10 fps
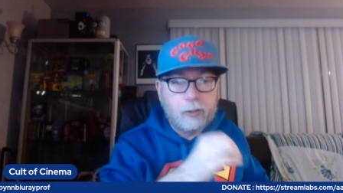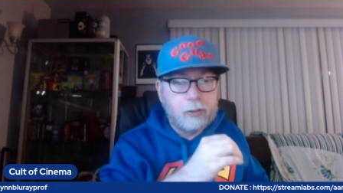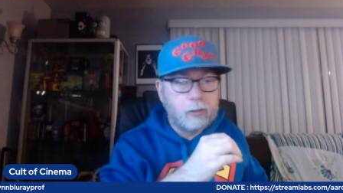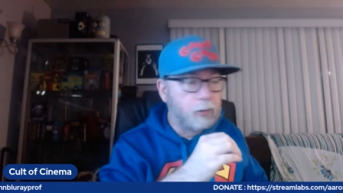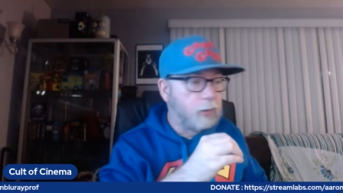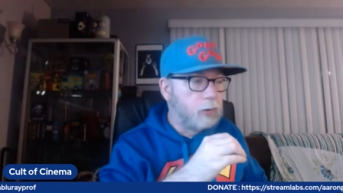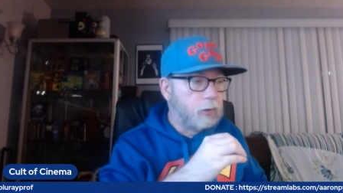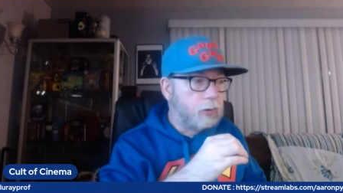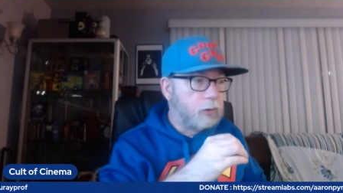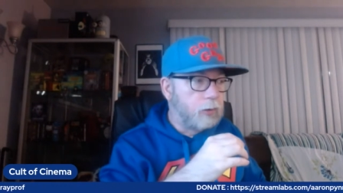need
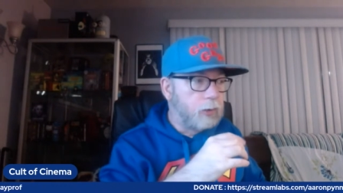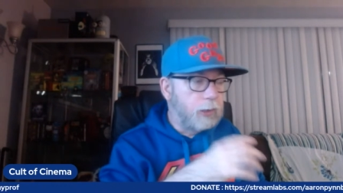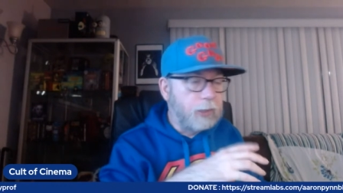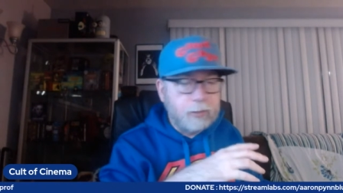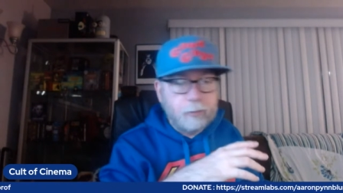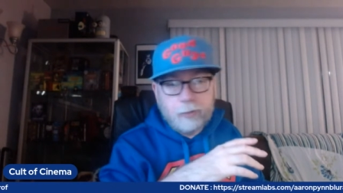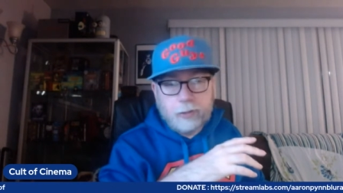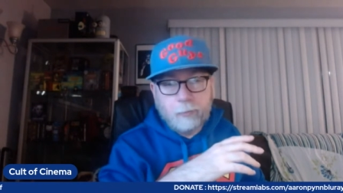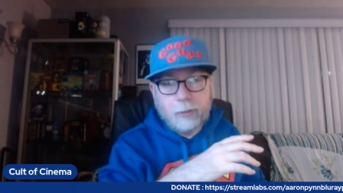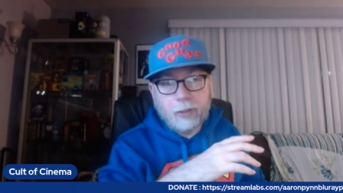to get some of
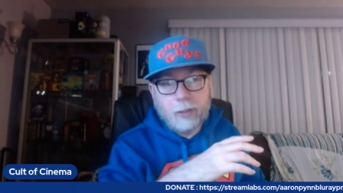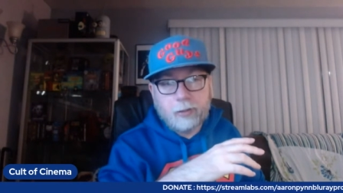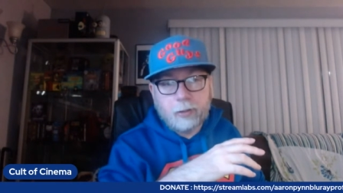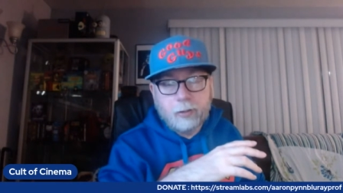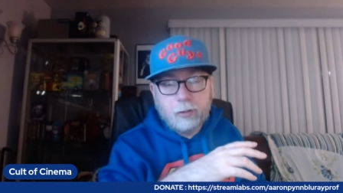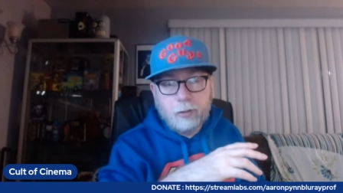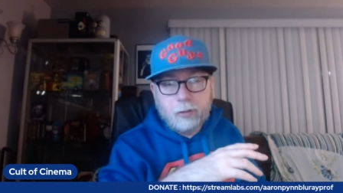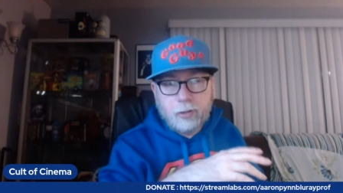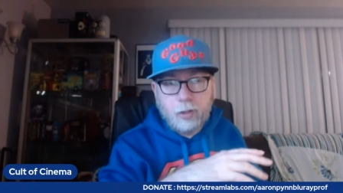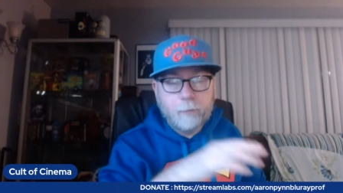these in my collection.
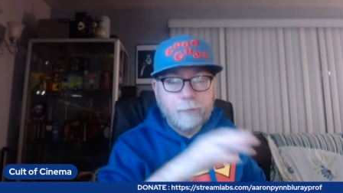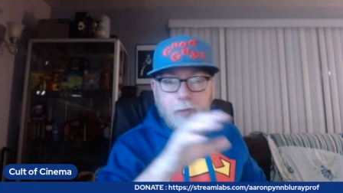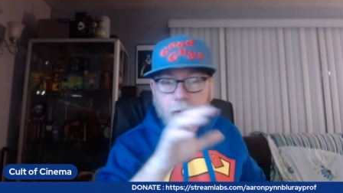So